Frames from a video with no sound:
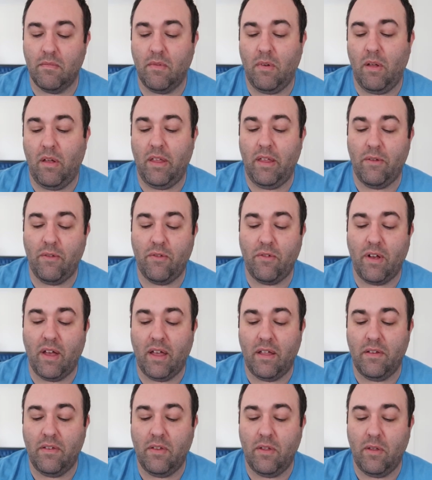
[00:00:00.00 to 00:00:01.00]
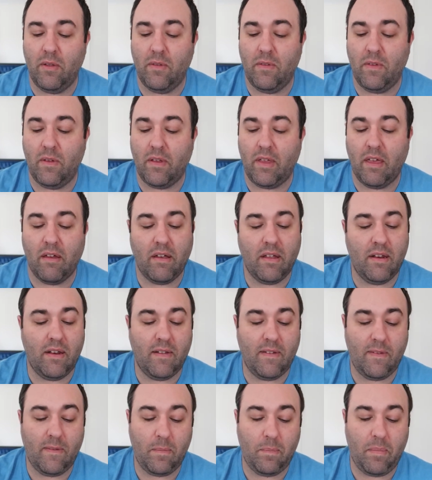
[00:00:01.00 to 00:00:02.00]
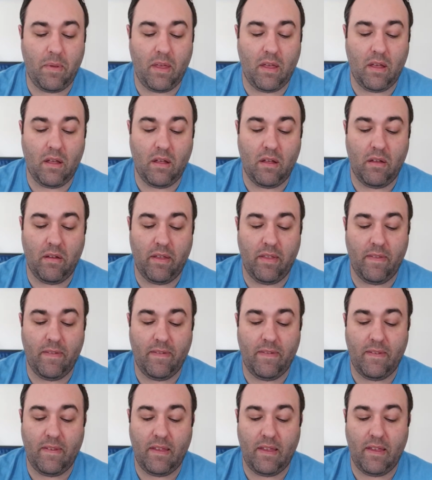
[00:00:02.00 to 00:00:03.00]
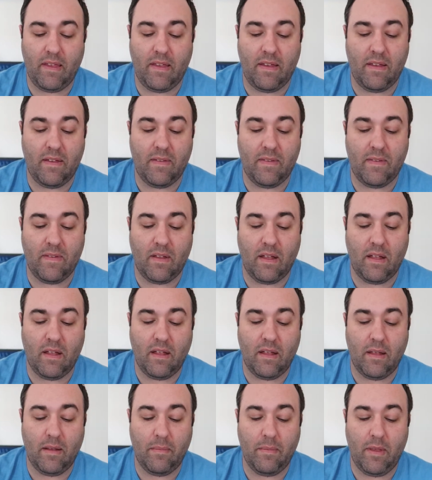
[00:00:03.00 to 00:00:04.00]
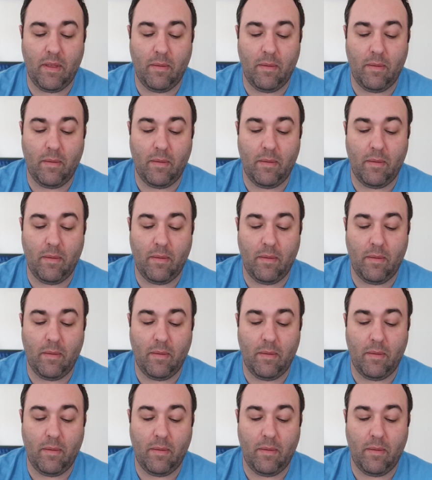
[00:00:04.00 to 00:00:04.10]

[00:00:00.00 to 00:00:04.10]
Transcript: well he was trying to, so Gary did a spell and sees um,